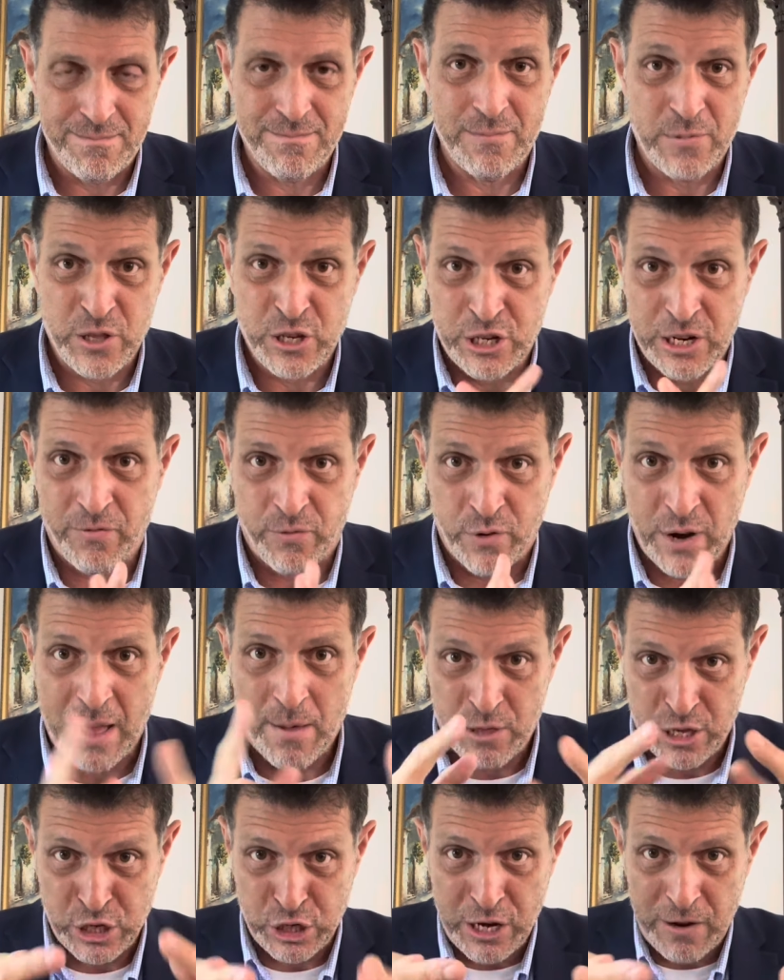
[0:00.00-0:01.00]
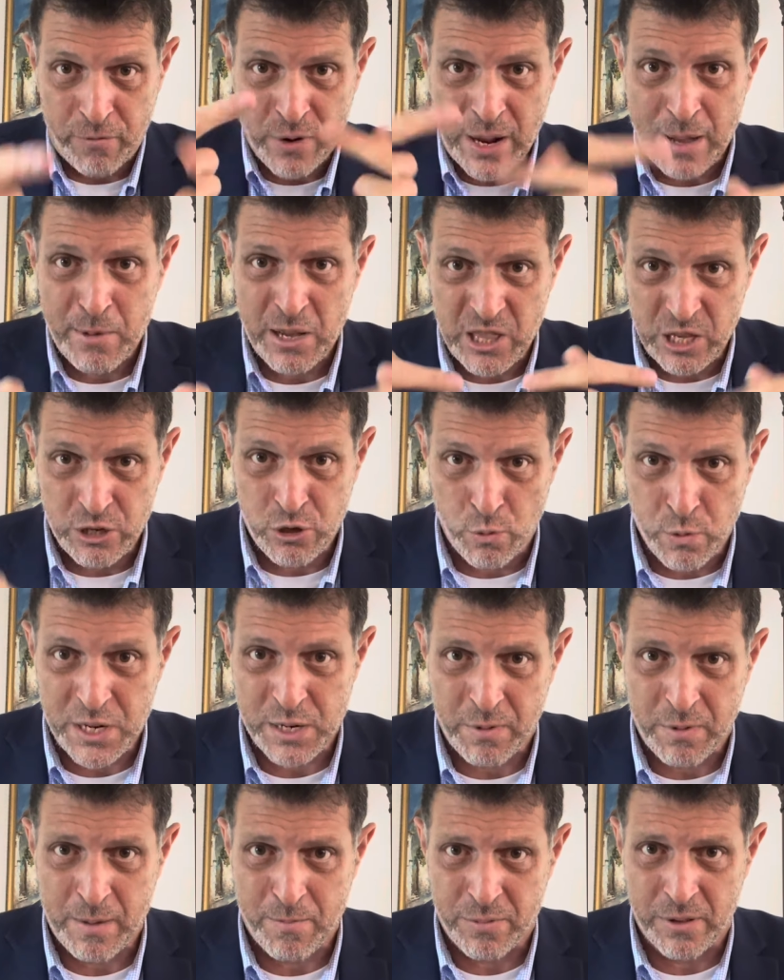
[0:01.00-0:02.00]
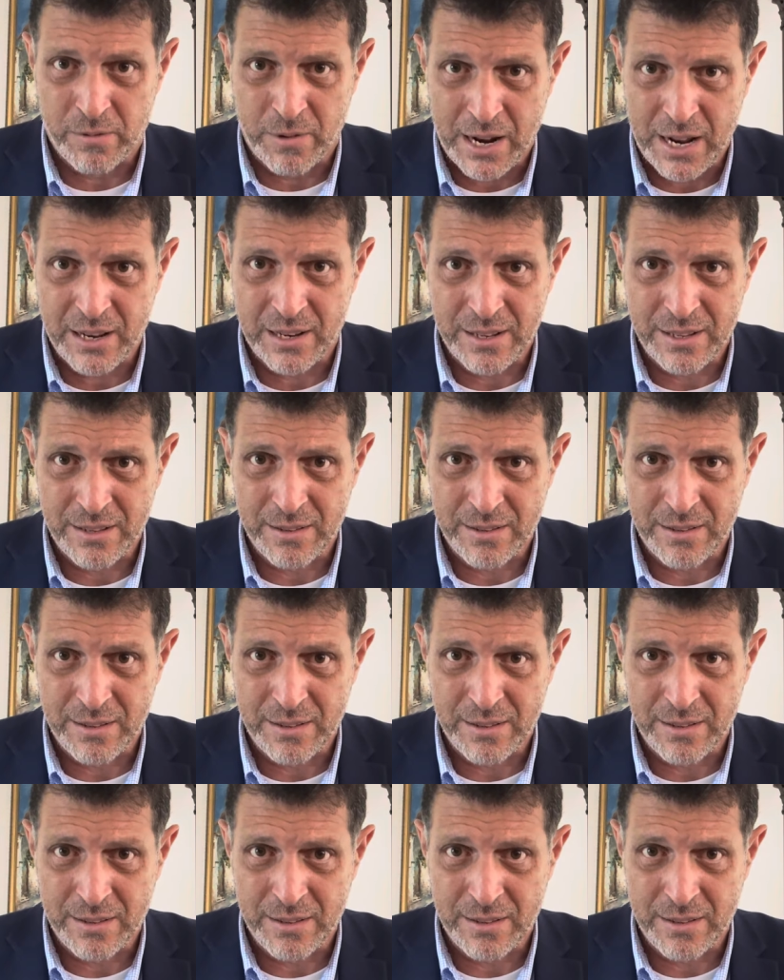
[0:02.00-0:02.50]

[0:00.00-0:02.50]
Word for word: The chief, the chief rabbi, the Jewish people, right?